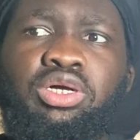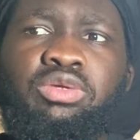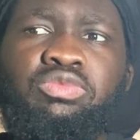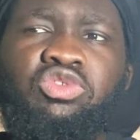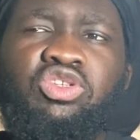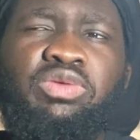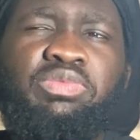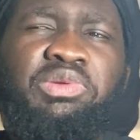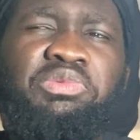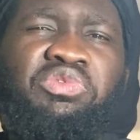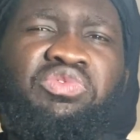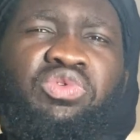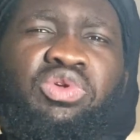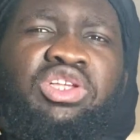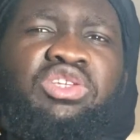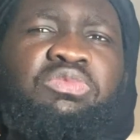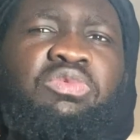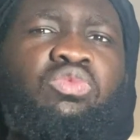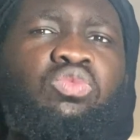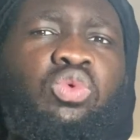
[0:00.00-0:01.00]
Some people feel
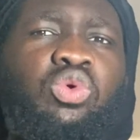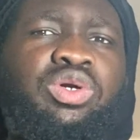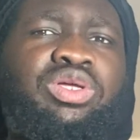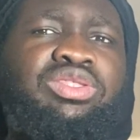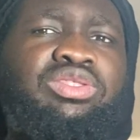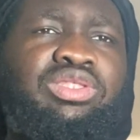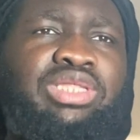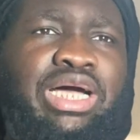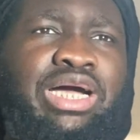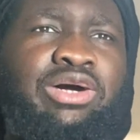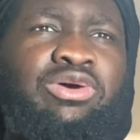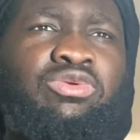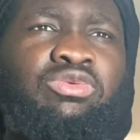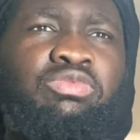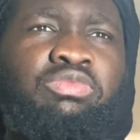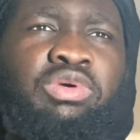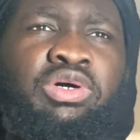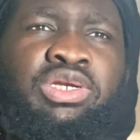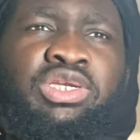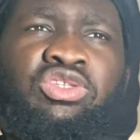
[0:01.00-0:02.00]
like it's been watered down,
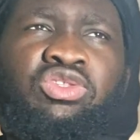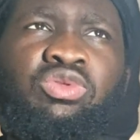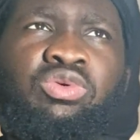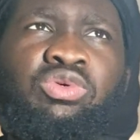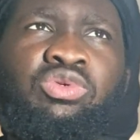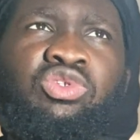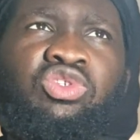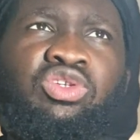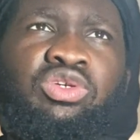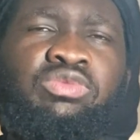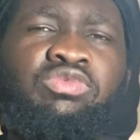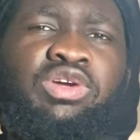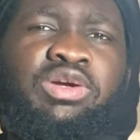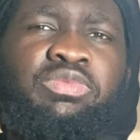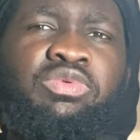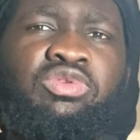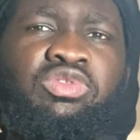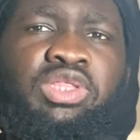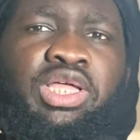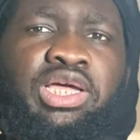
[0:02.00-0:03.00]
but there's still some
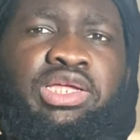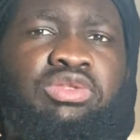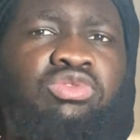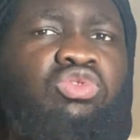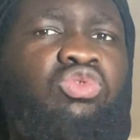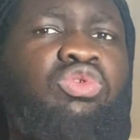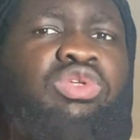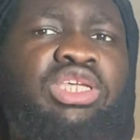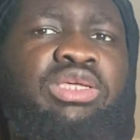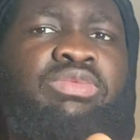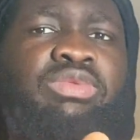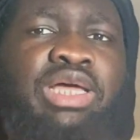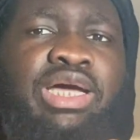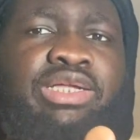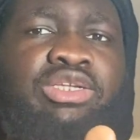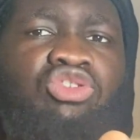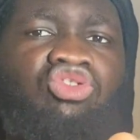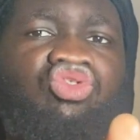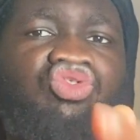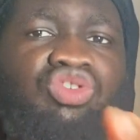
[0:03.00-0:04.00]
rappers that do keep
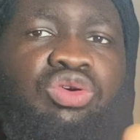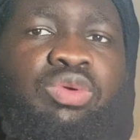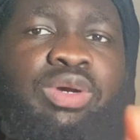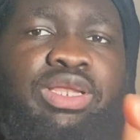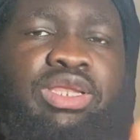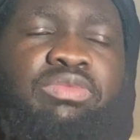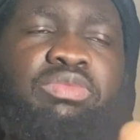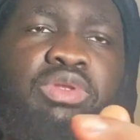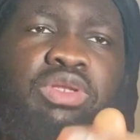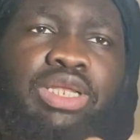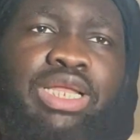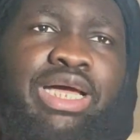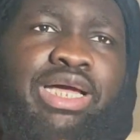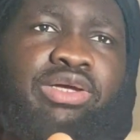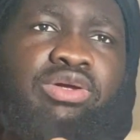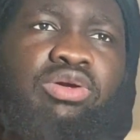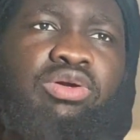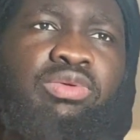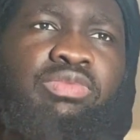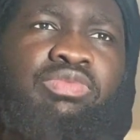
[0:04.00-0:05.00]
that drill element.
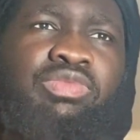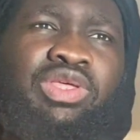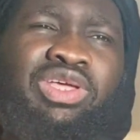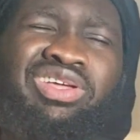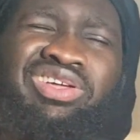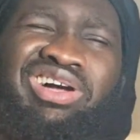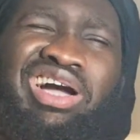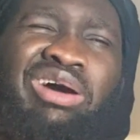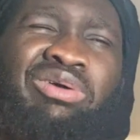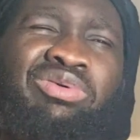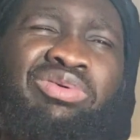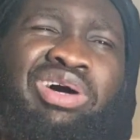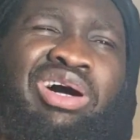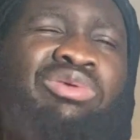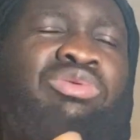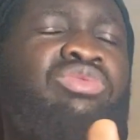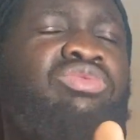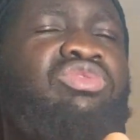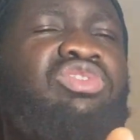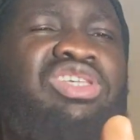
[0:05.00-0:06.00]
Like, I
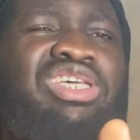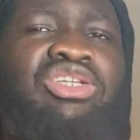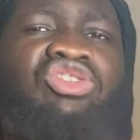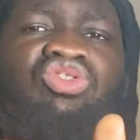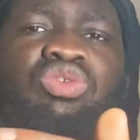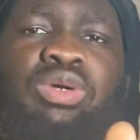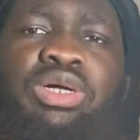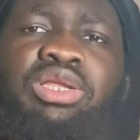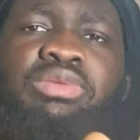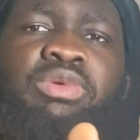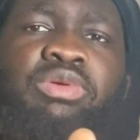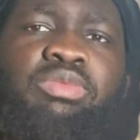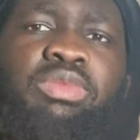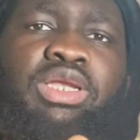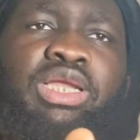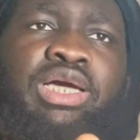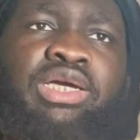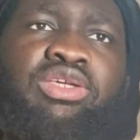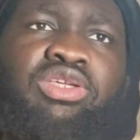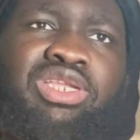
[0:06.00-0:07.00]
won't say drill element, but
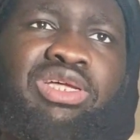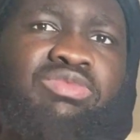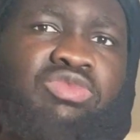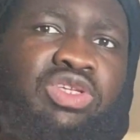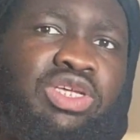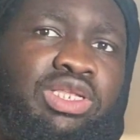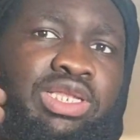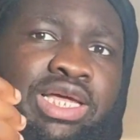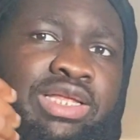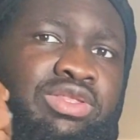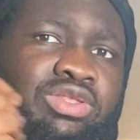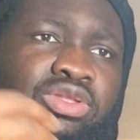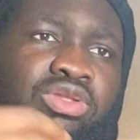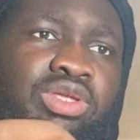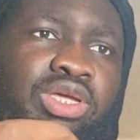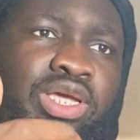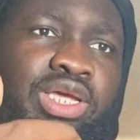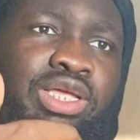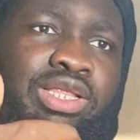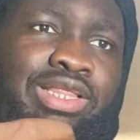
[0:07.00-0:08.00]
like, you know what I'm saying, like
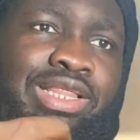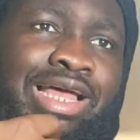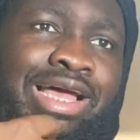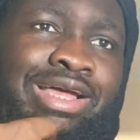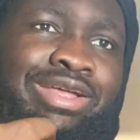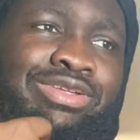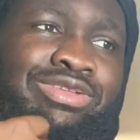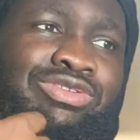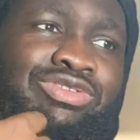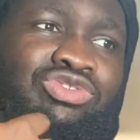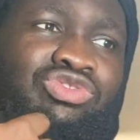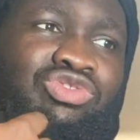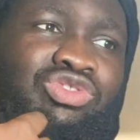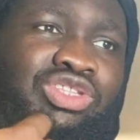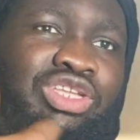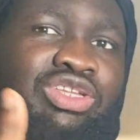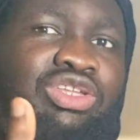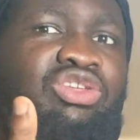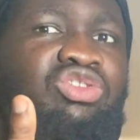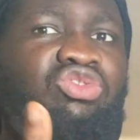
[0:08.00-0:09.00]

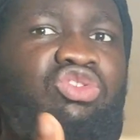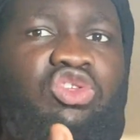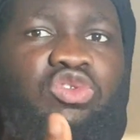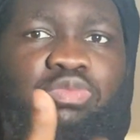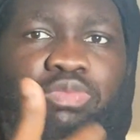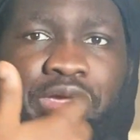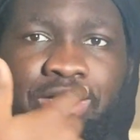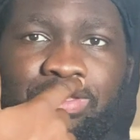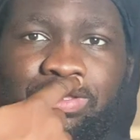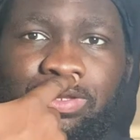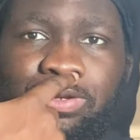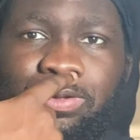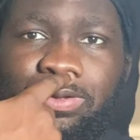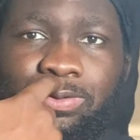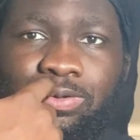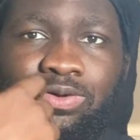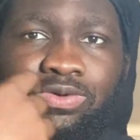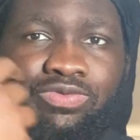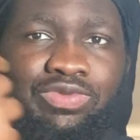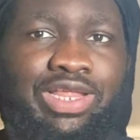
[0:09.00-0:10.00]
the disrespecting it
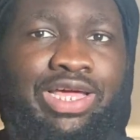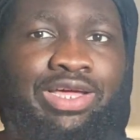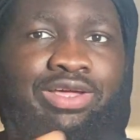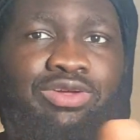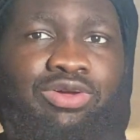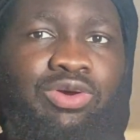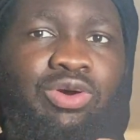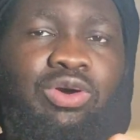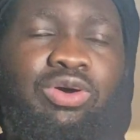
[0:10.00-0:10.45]
of like